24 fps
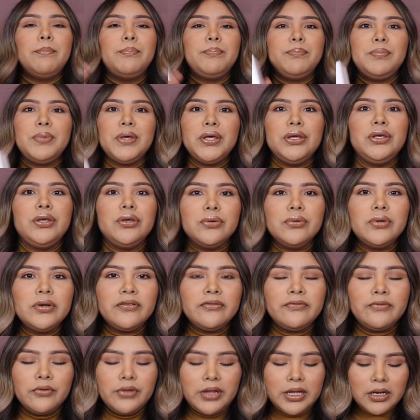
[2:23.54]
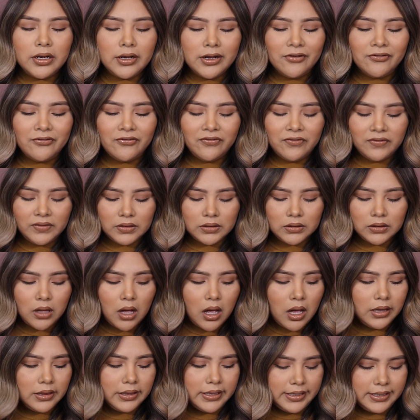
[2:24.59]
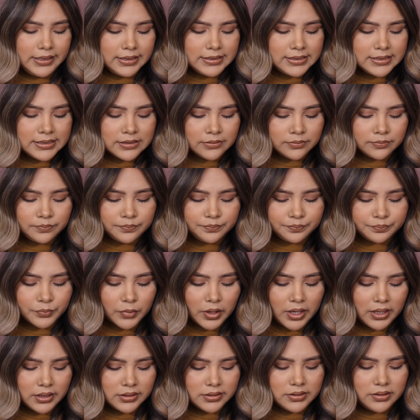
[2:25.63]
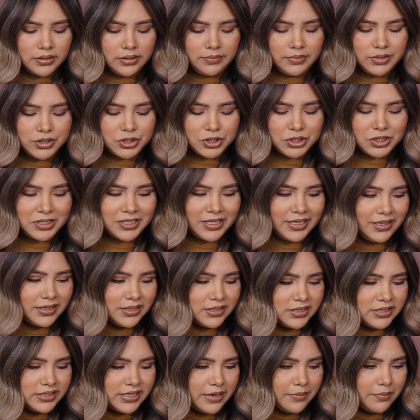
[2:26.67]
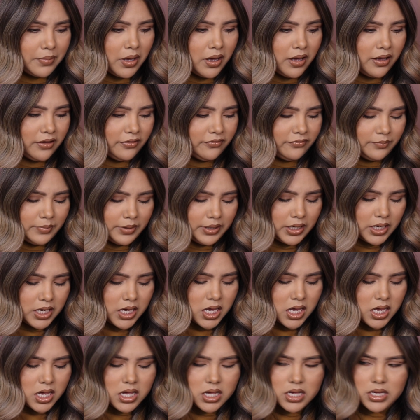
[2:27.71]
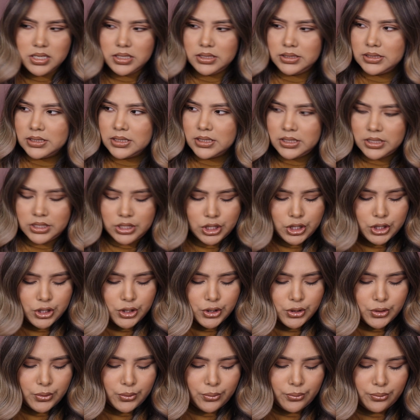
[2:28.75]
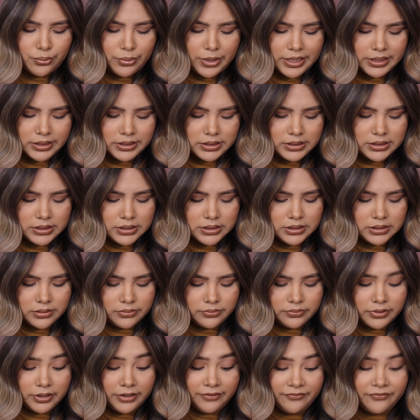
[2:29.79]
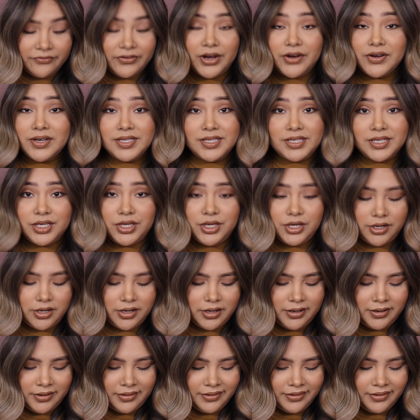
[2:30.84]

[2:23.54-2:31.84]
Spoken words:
beautiful. They look flawless. Okay, so let me just take this tape off because, great, they're very secure.